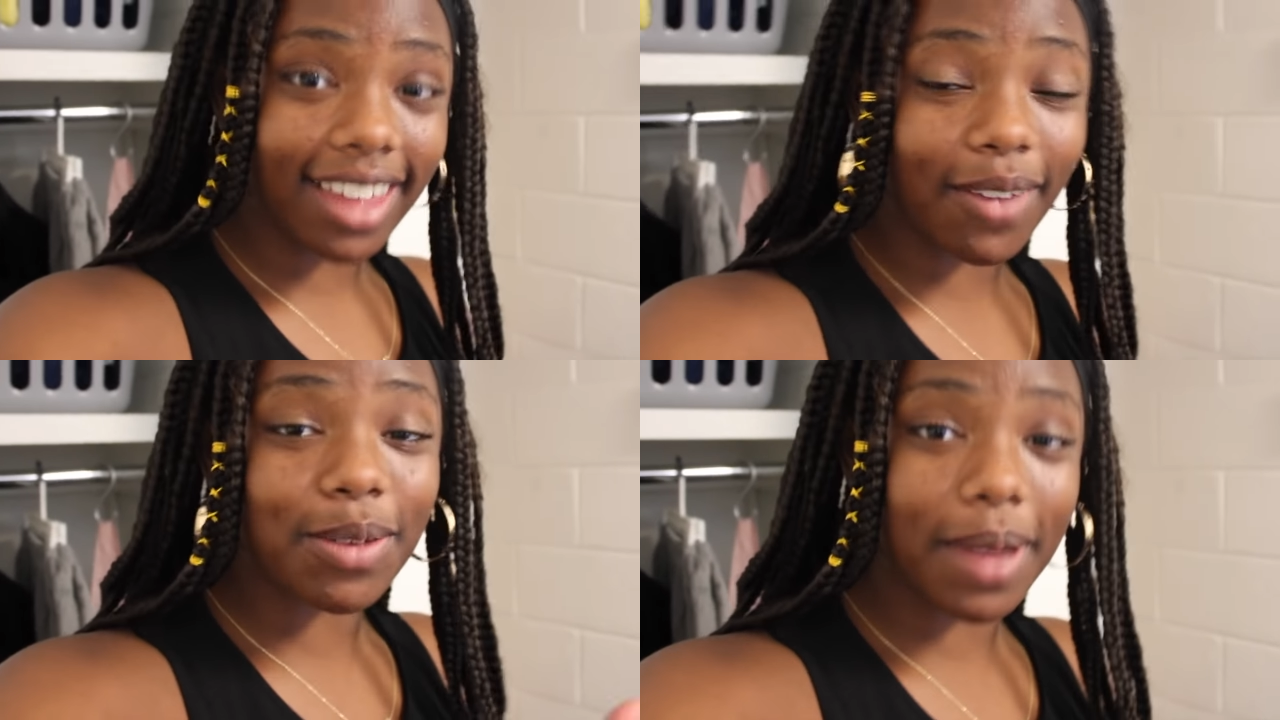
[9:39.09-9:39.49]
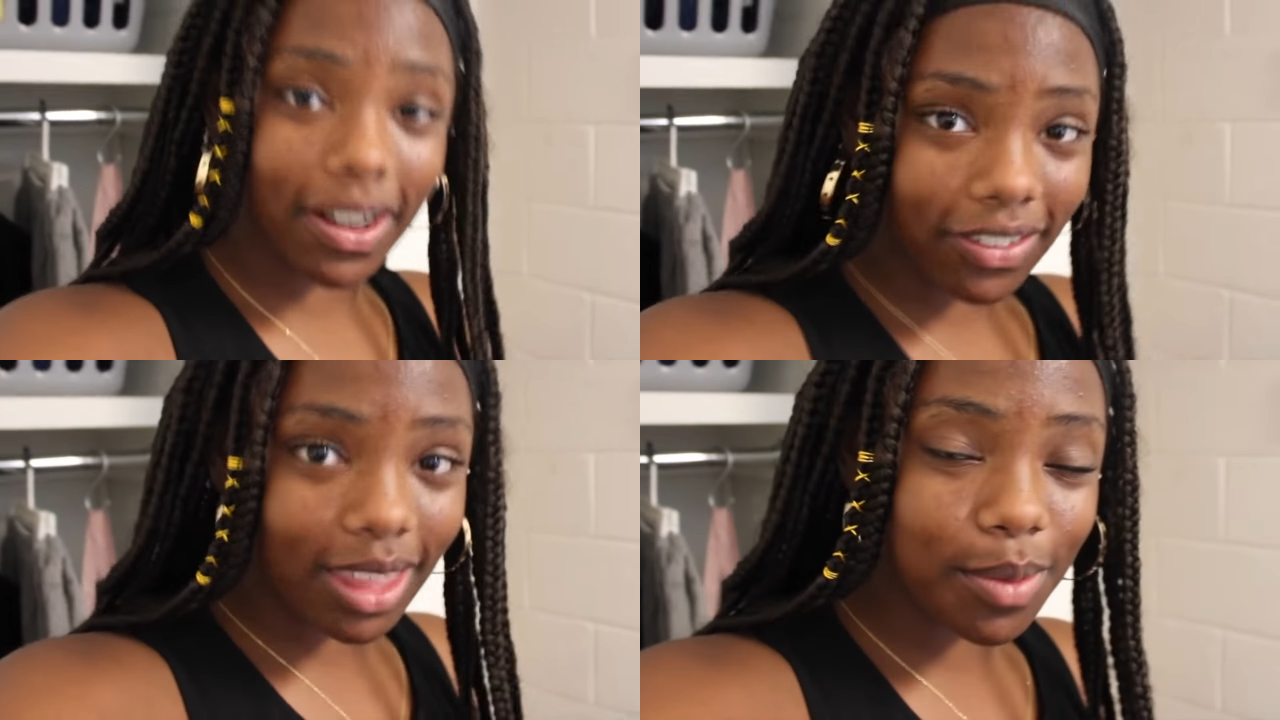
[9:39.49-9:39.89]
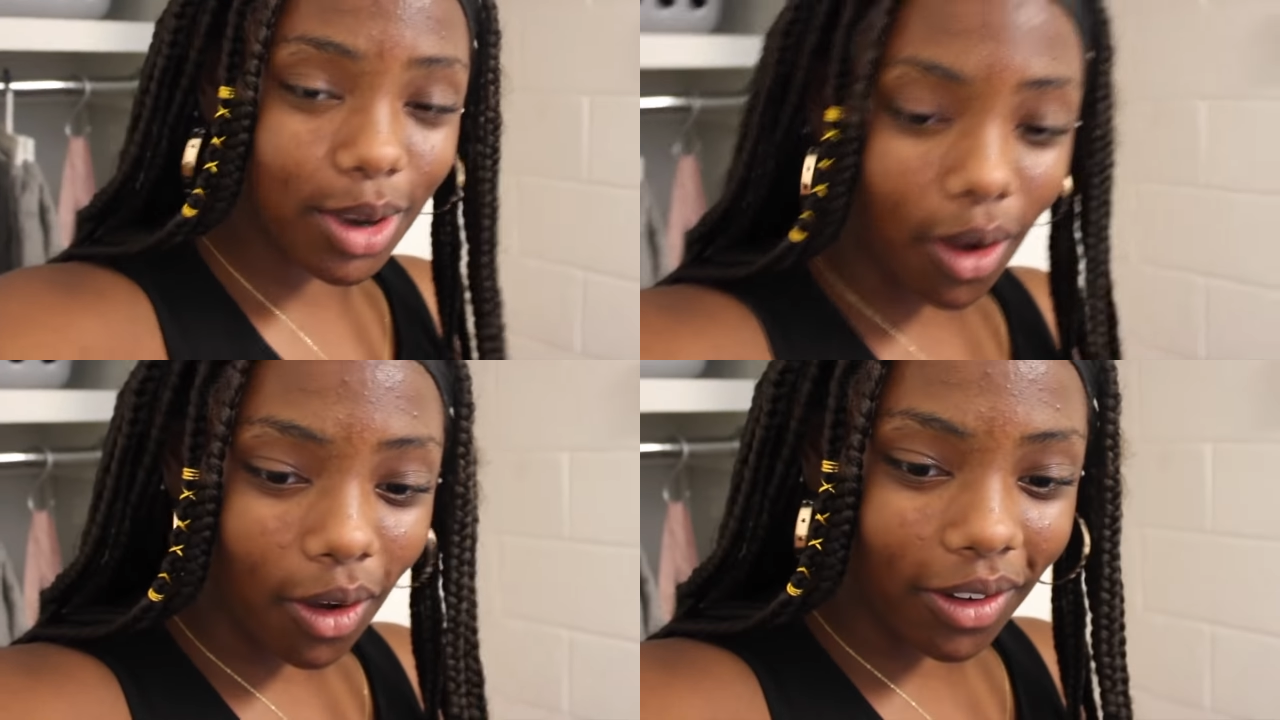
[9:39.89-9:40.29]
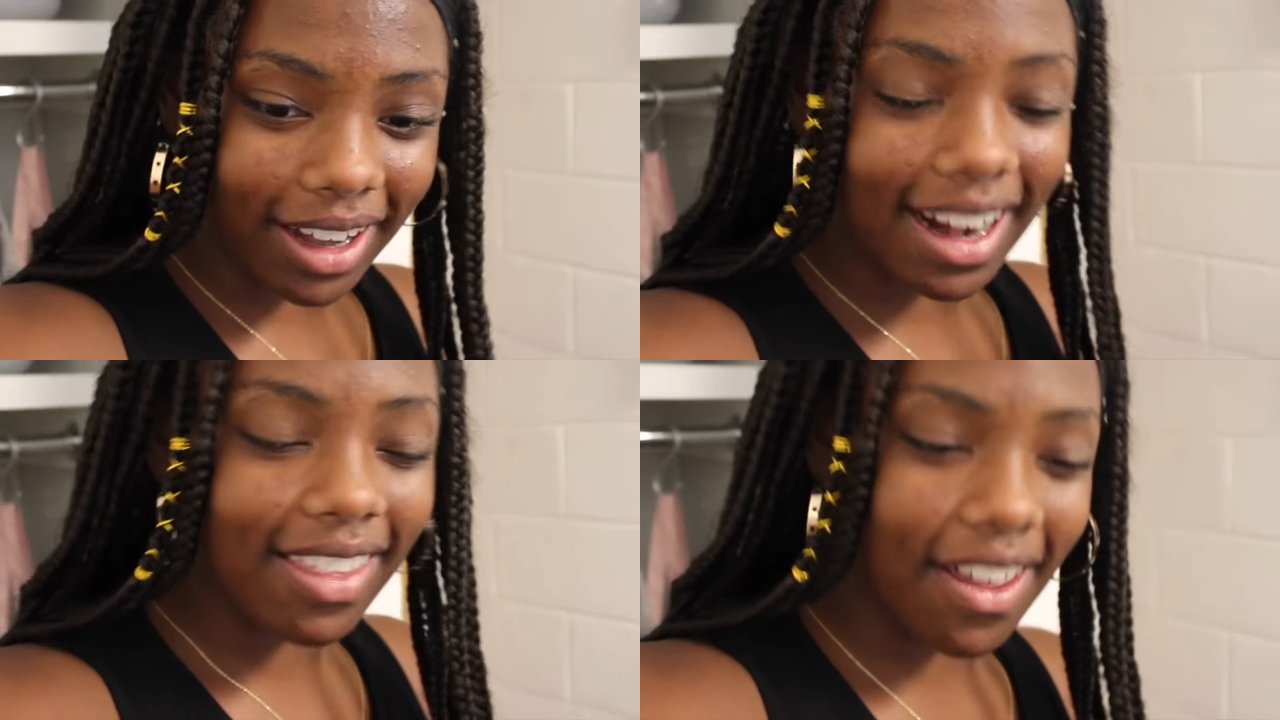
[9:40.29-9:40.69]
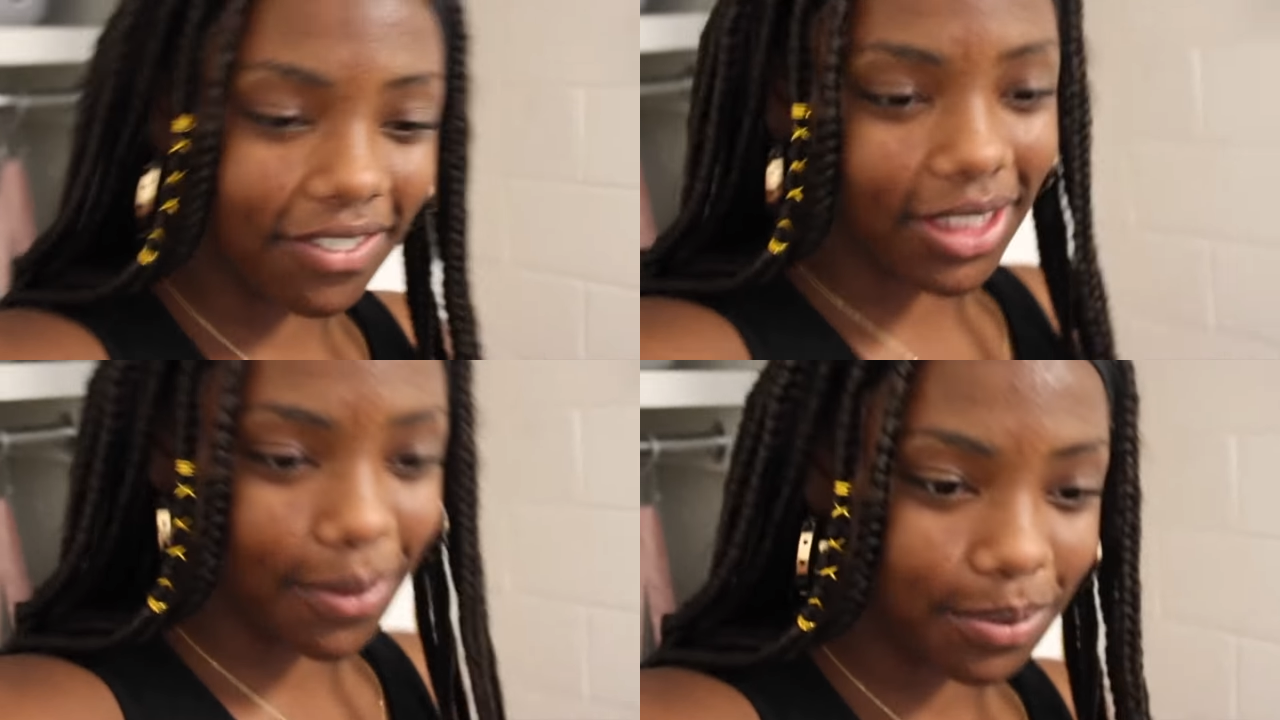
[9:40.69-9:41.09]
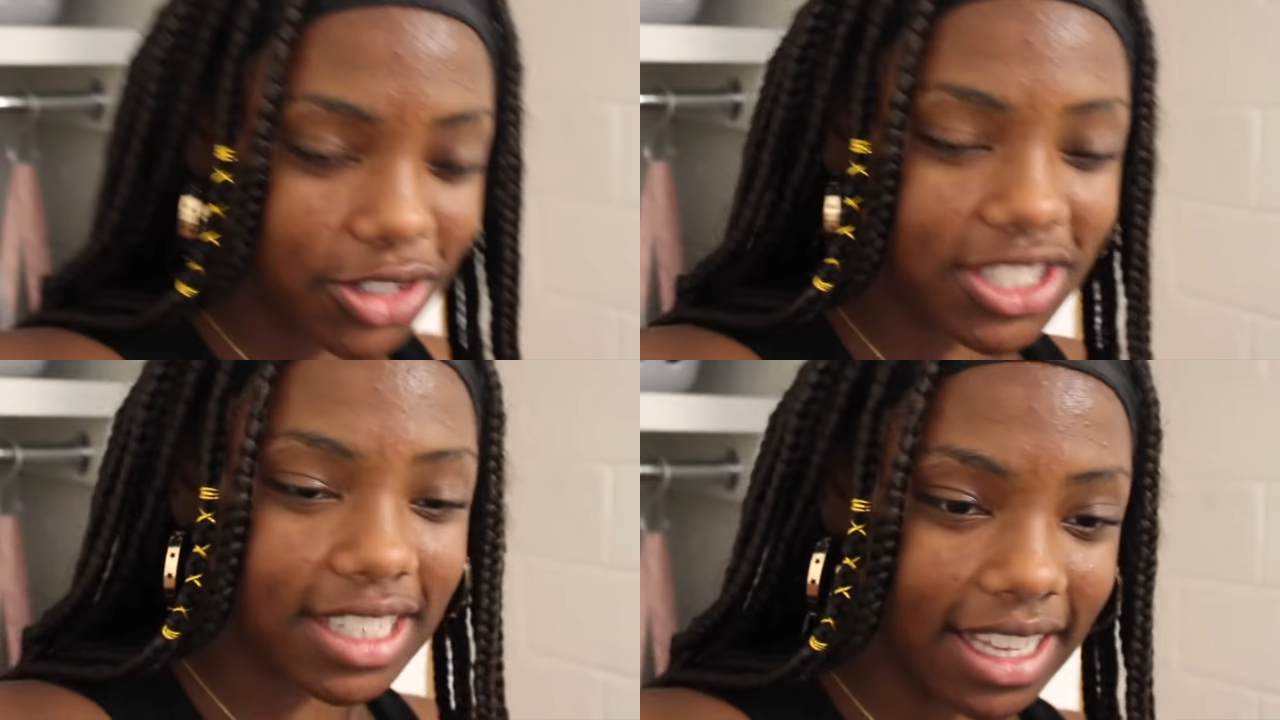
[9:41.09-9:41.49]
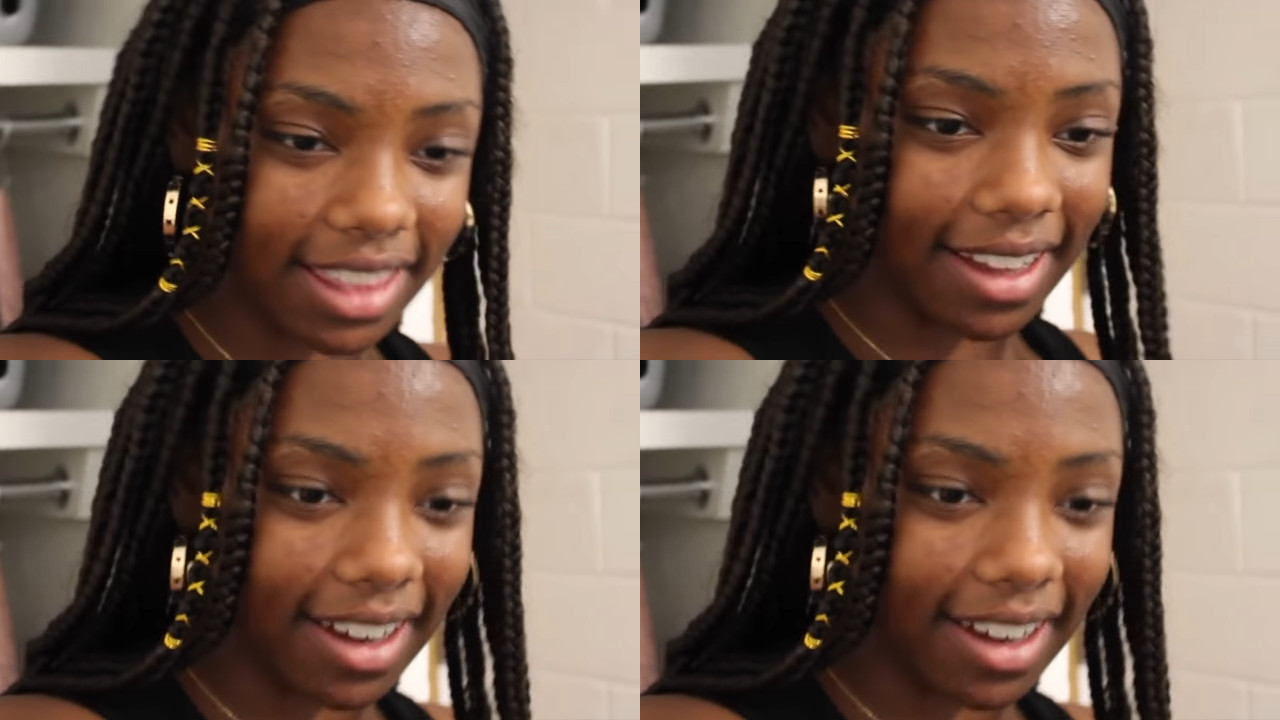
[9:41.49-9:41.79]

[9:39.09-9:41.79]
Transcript: like we paid for them and all, and I left them just sitting